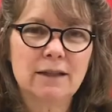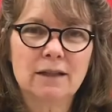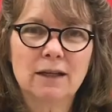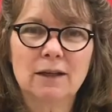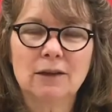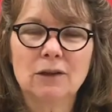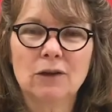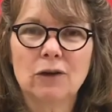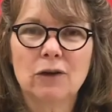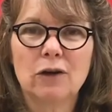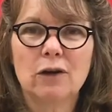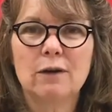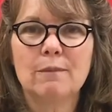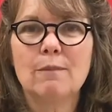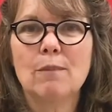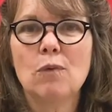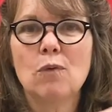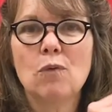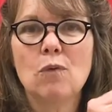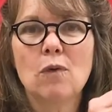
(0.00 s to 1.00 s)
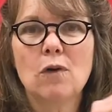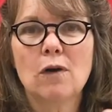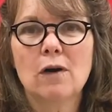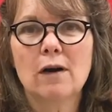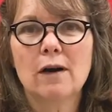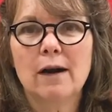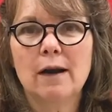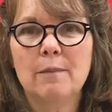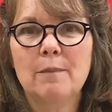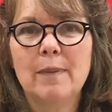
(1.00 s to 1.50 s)
to learn
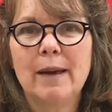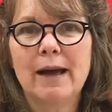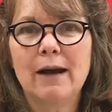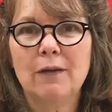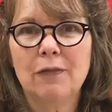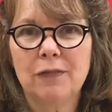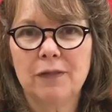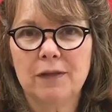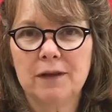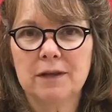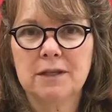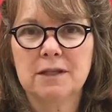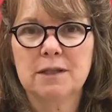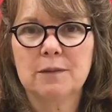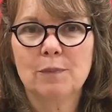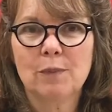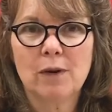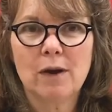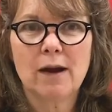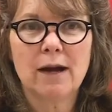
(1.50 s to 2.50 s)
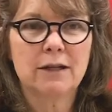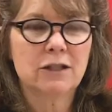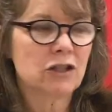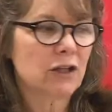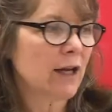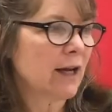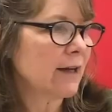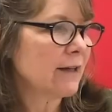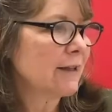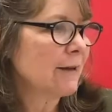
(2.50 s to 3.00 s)
more about this
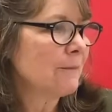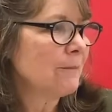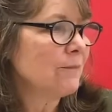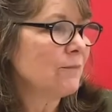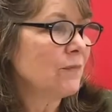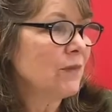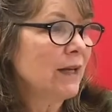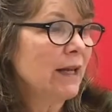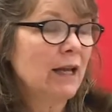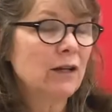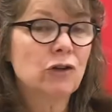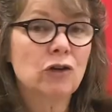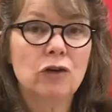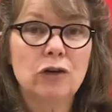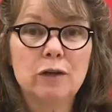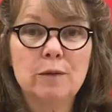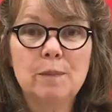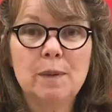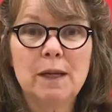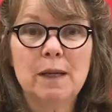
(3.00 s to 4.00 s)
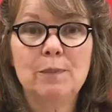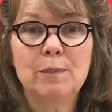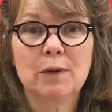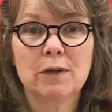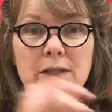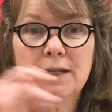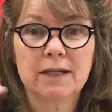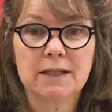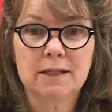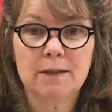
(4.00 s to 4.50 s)
project. It could be
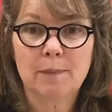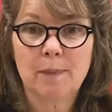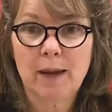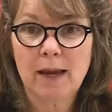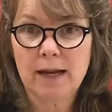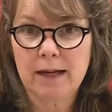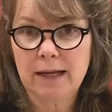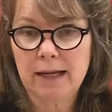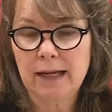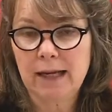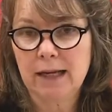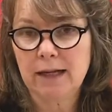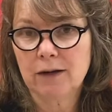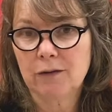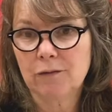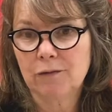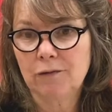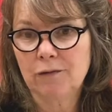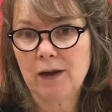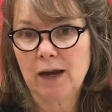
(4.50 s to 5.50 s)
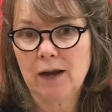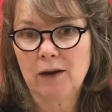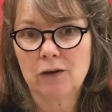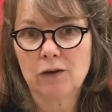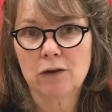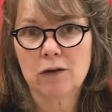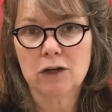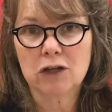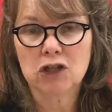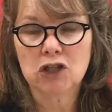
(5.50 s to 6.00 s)
participating in a fair
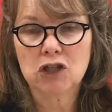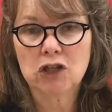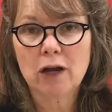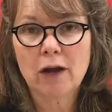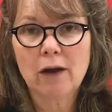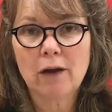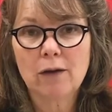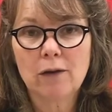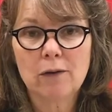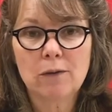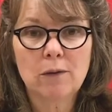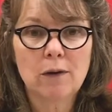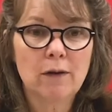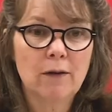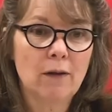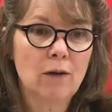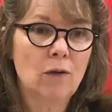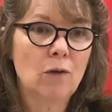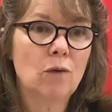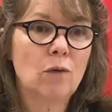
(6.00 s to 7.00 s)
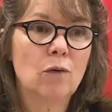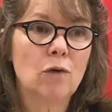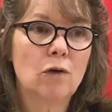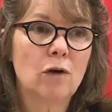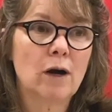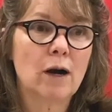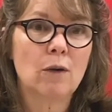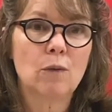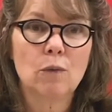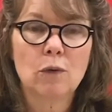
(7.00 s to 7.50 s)
or a show or
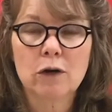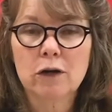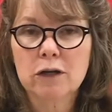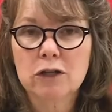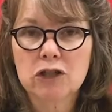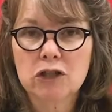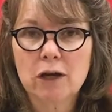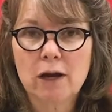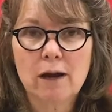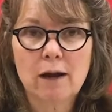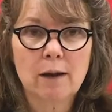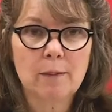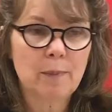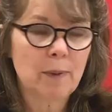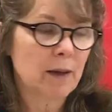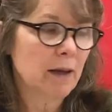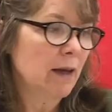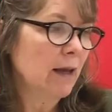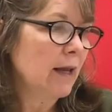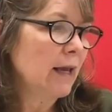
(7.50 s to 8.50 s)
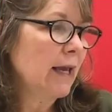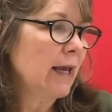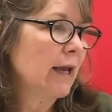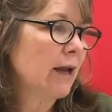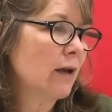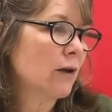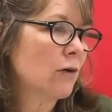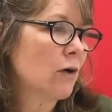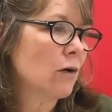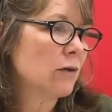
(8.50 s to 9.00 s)
a workshop. It
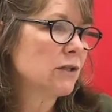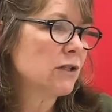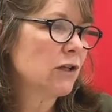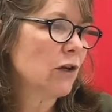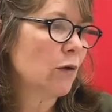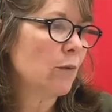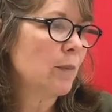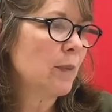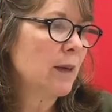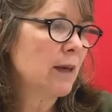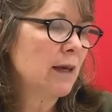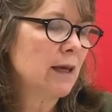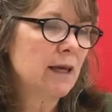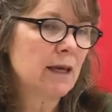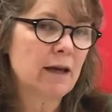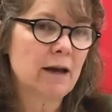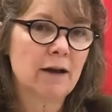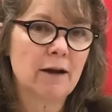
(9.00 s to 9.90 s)
could also be